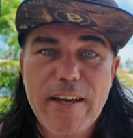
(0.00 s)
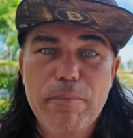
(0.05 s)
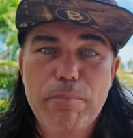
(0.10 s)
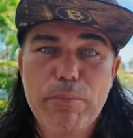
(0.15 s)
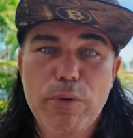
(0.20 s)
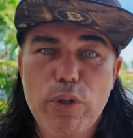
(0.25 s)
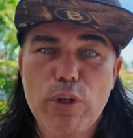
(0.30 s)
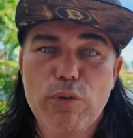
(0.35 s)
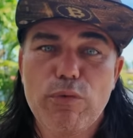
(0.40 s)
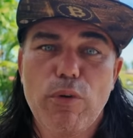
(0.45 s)

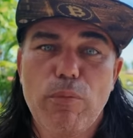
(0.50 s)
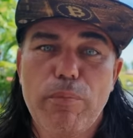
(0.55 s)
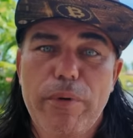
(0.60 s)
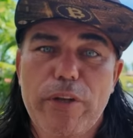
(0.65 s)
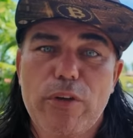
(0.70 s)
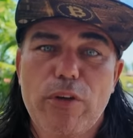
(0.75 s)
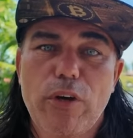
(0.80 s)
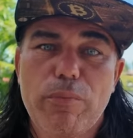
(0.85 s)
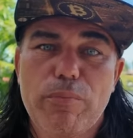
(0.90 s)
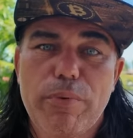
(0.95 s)
beautiful
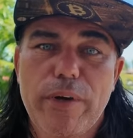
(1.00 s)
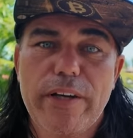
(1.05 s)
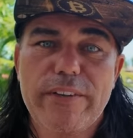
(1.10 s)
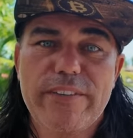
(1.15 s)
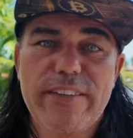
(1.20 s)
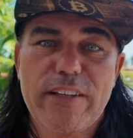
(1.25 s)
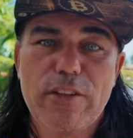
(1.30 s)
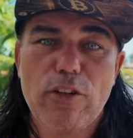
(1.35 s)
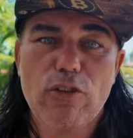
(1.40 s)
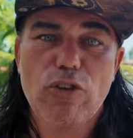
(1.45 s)
Bitcoin
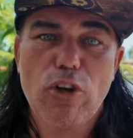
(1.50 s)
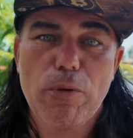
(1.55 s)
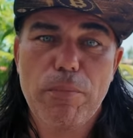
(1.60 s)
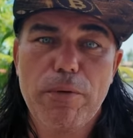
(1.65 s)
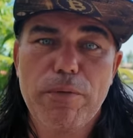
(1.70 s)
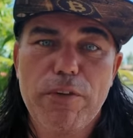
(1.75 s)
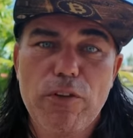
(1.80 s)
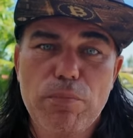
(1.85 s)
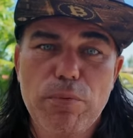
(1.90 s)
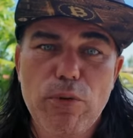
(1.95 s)
price at the top
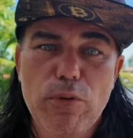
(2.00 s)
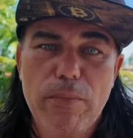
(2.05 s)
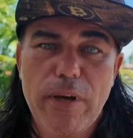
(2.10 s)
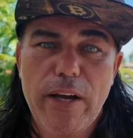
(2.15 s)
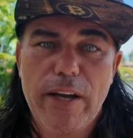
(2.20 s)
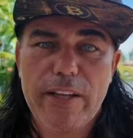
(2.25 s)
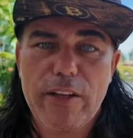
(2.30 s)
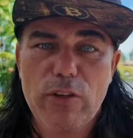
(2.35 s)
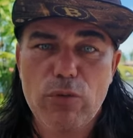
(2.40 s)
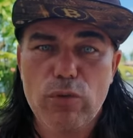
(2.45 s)
of this bull
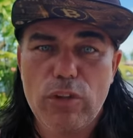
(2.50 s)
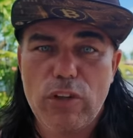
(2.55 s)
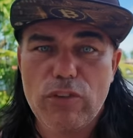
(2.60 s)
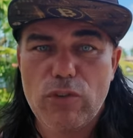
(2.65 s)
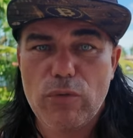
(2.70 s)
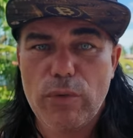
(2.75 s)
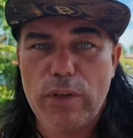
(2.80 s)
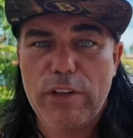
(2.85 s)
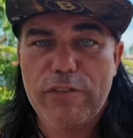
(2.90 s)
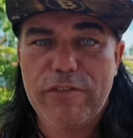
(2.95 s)
market in two
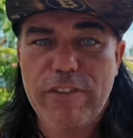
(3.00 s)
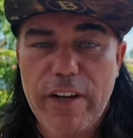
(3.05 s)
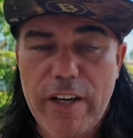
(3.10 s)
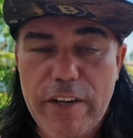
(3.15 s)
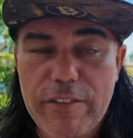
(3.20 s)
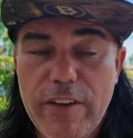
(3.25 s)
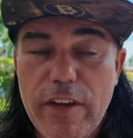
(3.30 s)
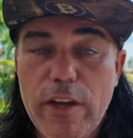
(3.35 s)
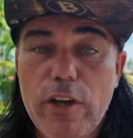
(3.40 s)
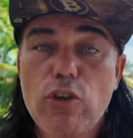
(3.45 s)
thousand
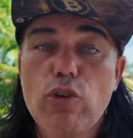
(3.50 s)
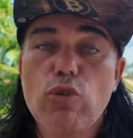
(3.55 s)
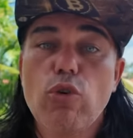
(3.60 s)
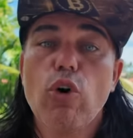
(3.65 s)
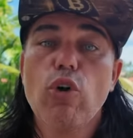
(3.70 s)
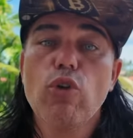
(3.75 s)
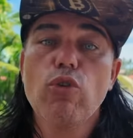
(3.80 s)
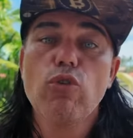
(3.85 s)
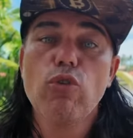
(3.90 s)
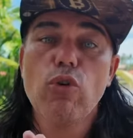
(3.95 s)
twenty-five. You
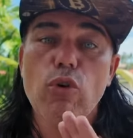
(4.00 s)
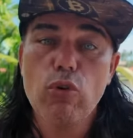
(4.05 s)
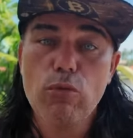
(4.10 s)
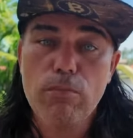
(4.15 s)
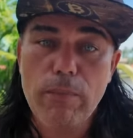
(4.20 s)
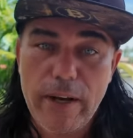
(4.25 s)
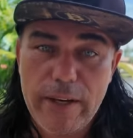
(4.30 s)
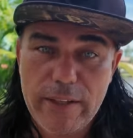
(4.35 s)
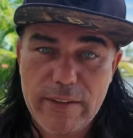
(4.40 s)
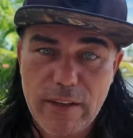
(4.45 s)
all know
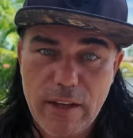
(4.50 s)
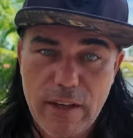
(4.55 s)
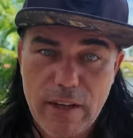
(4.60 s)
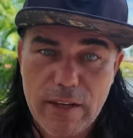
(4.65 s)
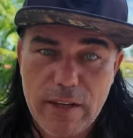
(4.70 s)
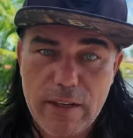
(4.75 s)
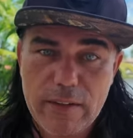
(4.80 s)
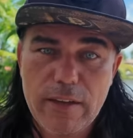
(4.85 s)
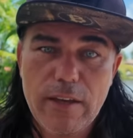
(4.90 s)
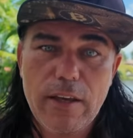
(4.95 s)
my
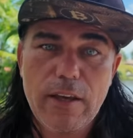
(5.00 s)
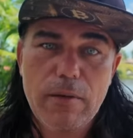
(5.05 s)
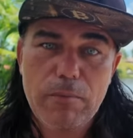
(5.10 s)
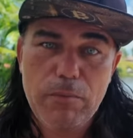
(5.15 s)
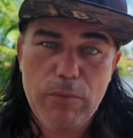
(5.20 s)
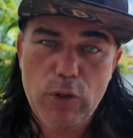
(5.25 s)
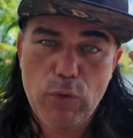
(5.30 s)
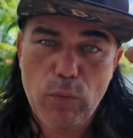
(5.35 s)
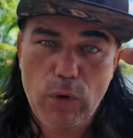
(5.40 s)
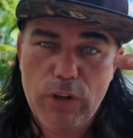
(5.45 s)
target.
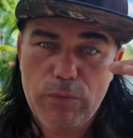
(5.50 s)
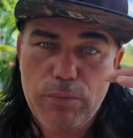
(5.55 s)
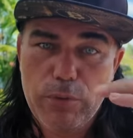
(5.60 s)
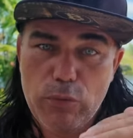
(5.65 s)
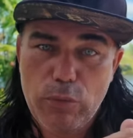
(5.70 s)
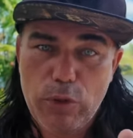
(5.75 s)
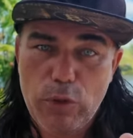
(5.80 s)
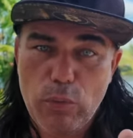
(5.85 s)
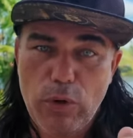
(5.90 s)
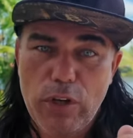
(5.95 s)
You want
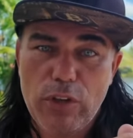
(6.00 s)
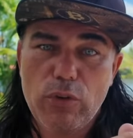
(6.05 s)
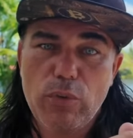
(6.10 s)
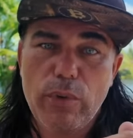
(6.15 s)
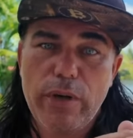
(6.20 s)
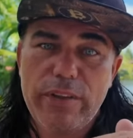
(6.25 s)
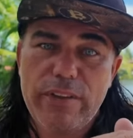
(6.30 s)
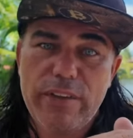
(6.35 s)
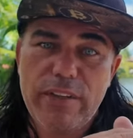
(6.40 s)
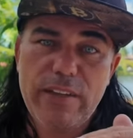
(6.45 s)
between one
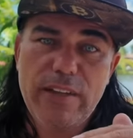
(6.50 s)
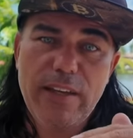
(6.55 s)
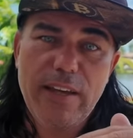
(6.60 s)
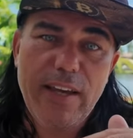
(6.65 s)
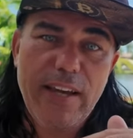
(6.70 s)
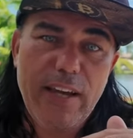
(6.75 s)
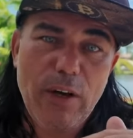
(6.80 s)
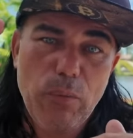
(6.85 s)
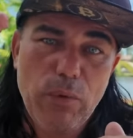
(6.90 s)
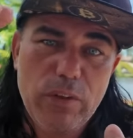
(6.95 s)
twenty
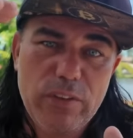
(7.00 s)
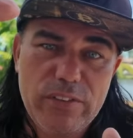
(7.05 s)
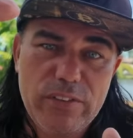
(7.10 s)
and one